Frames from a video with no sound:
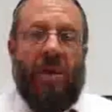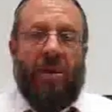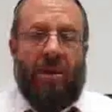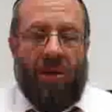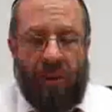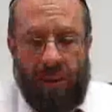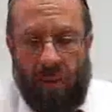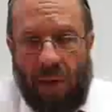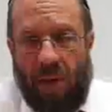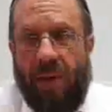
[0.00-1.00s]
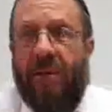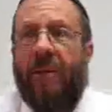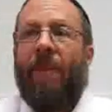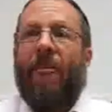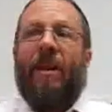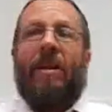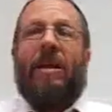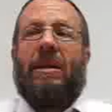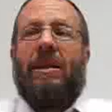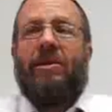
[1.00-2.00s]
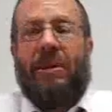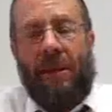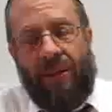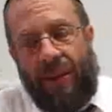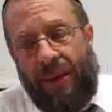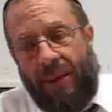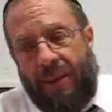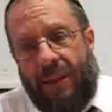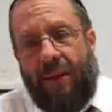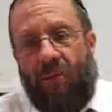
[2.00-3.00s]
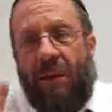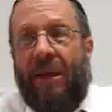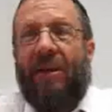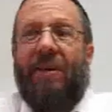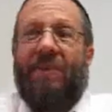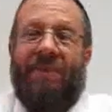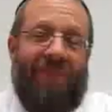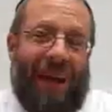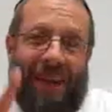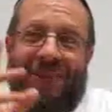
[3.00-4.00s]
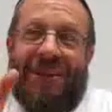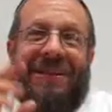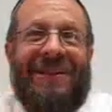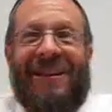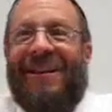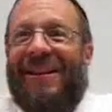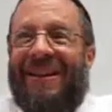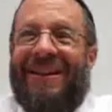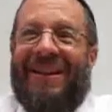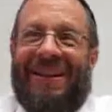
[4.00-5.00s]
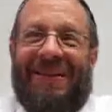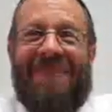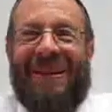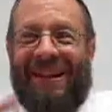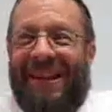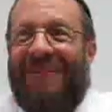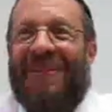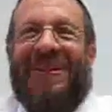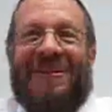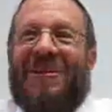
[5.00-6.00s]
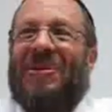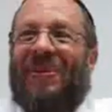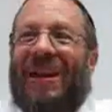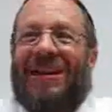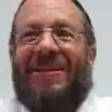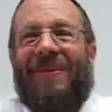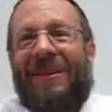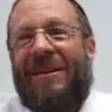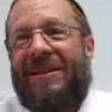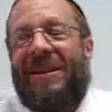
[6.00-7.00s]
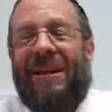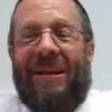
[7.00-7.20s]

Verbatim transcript: So, in other words, it's an interesting thing is that we could perhaps understand the medieval Jewish philosophers